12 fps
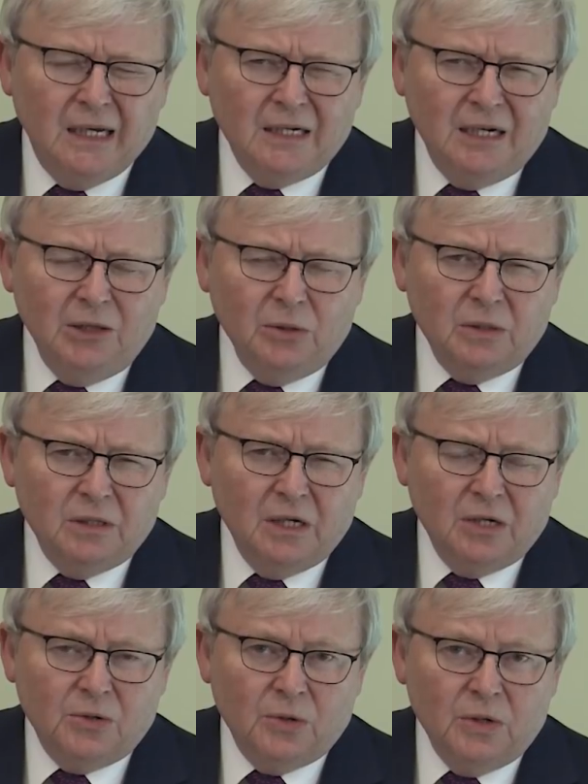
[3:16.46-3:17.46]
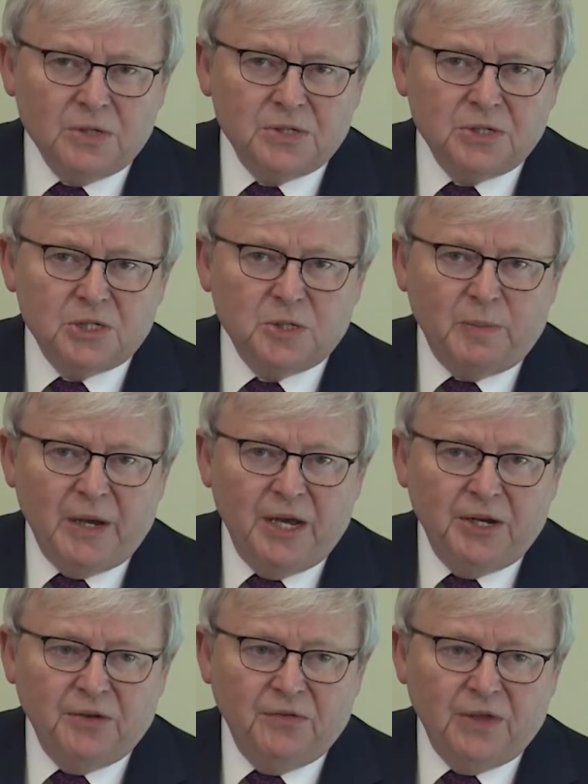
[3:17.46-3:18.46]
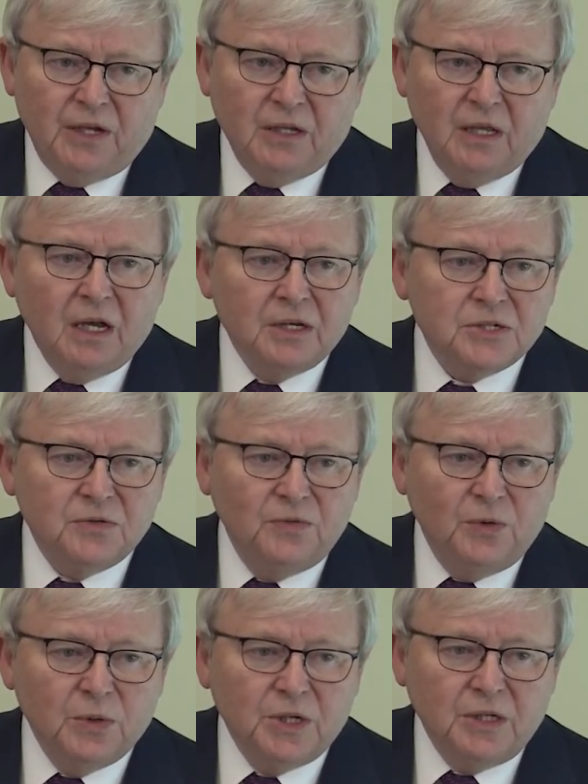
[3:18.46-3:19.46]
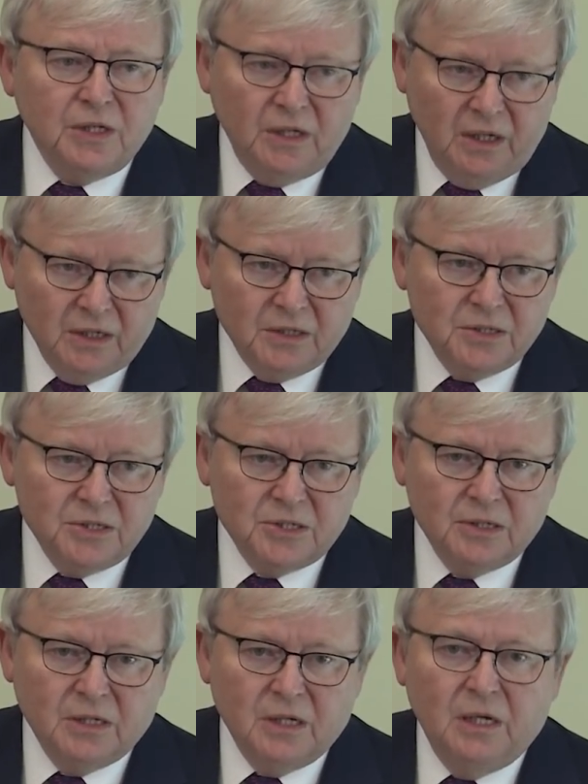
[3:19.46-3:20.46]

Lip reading: And I look across the span of that last 40 years,